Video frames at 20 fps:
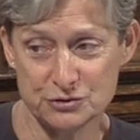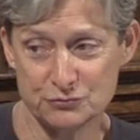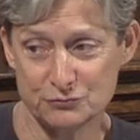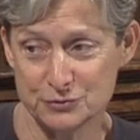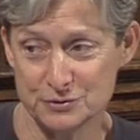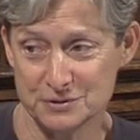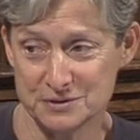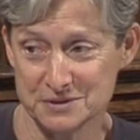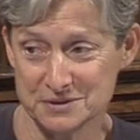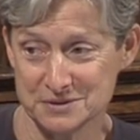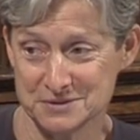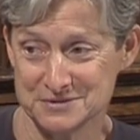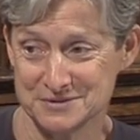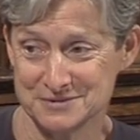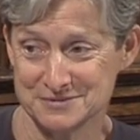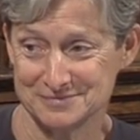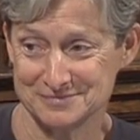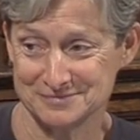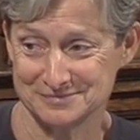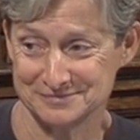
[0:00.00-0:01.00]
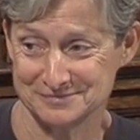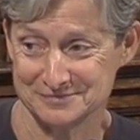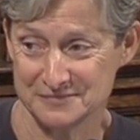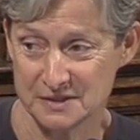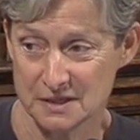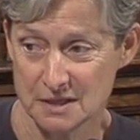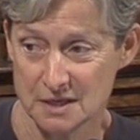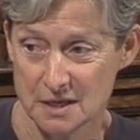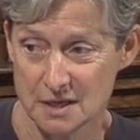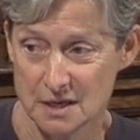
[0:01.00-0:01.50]
different things.
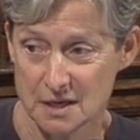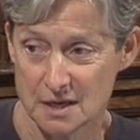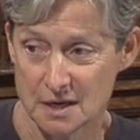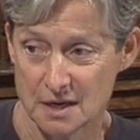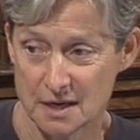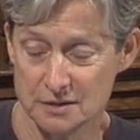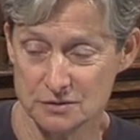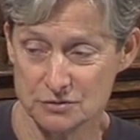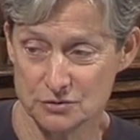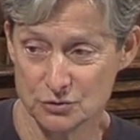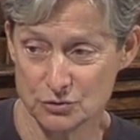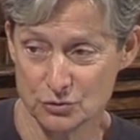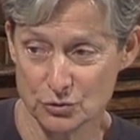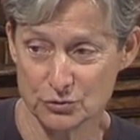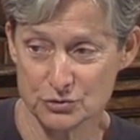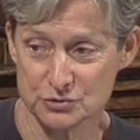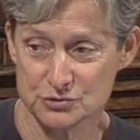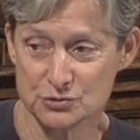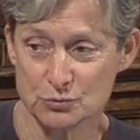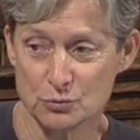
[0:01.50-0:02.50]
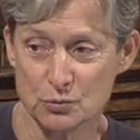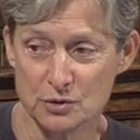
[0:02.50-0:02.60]
And you know, there's a